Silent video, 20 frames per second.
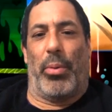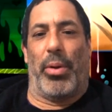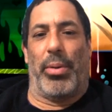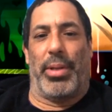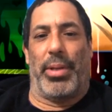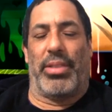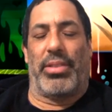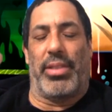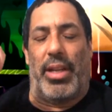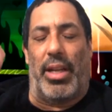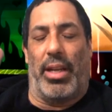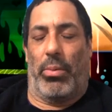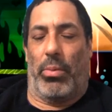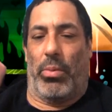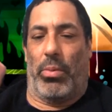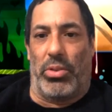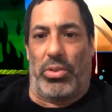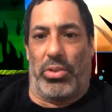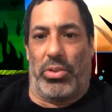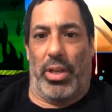We were in
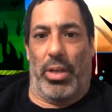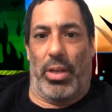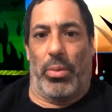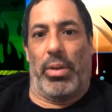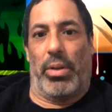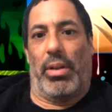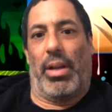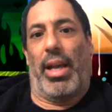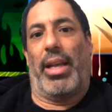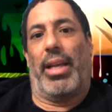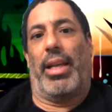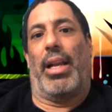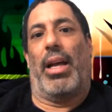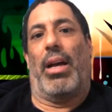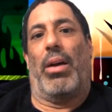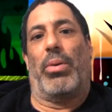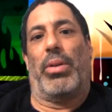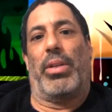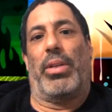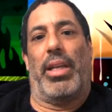the stairwell hanging
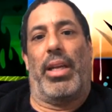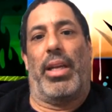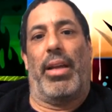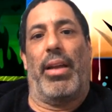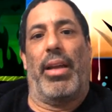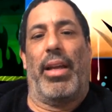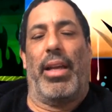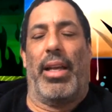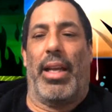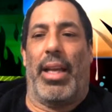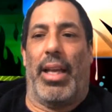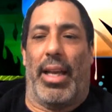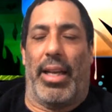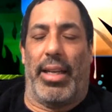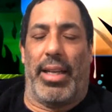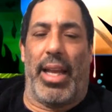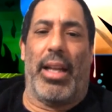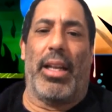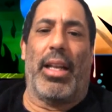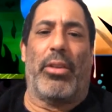out one day,
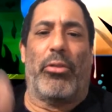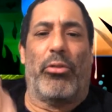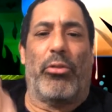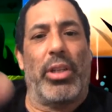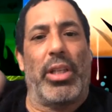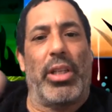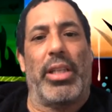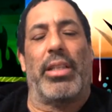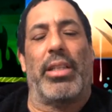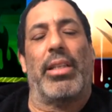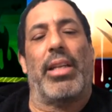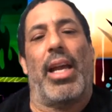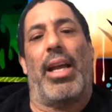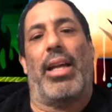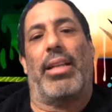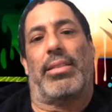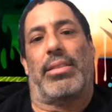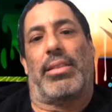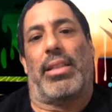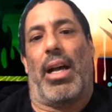and he had like really good
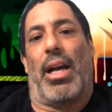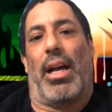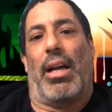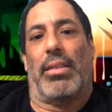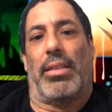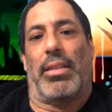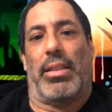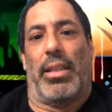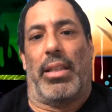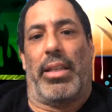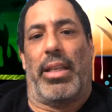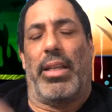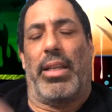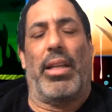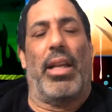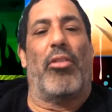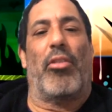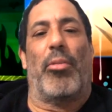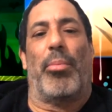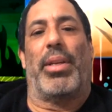hand style. Like
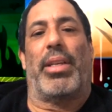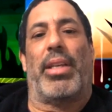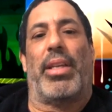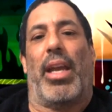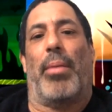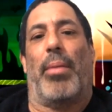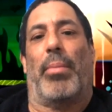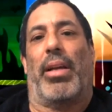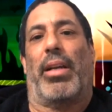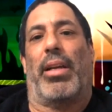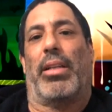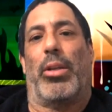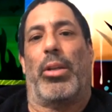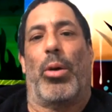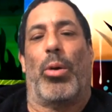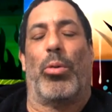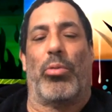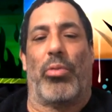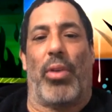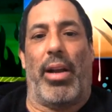he never became like a
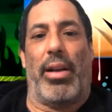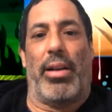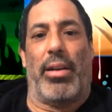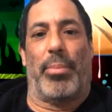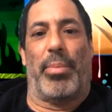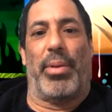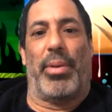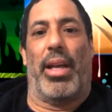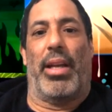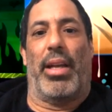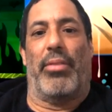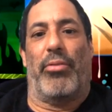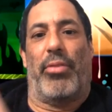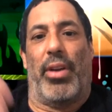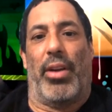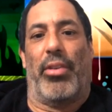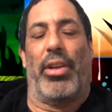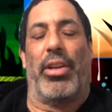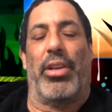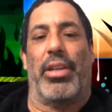known writer, but he had
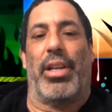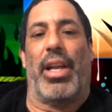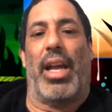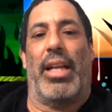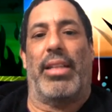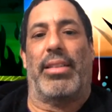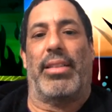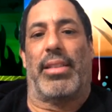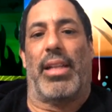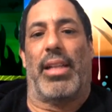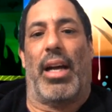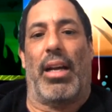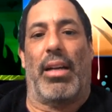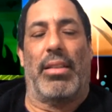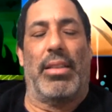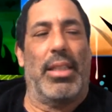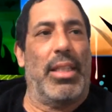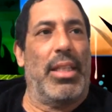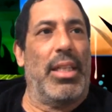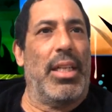very good hand style.